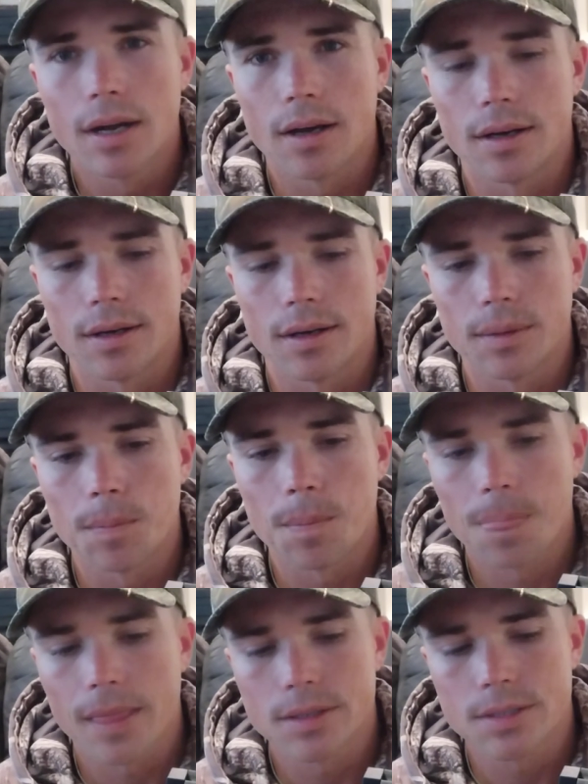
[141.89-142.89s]

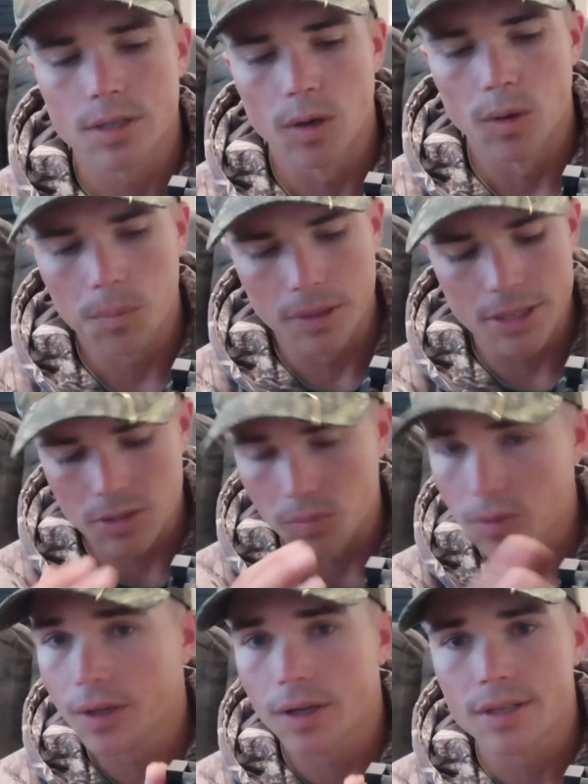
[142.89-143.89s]
But it's a
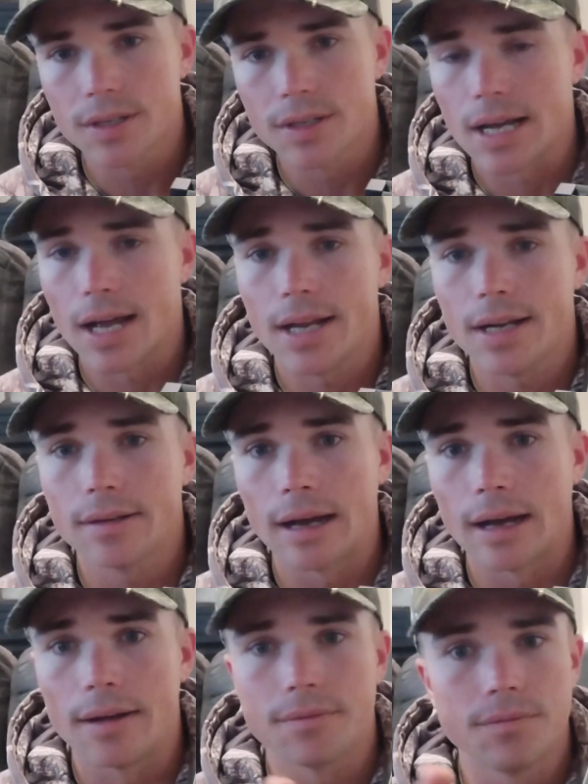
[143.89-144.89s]
really good sight.
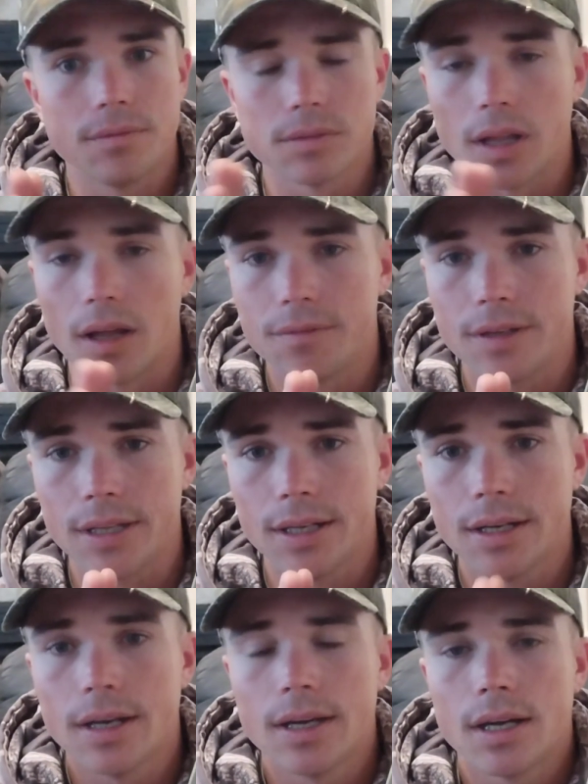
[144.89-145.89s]
I've loved
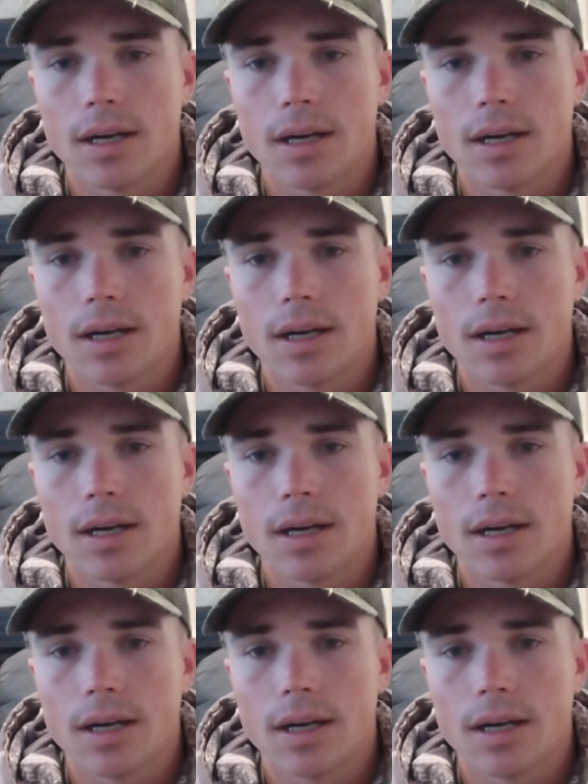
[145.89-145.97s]
it.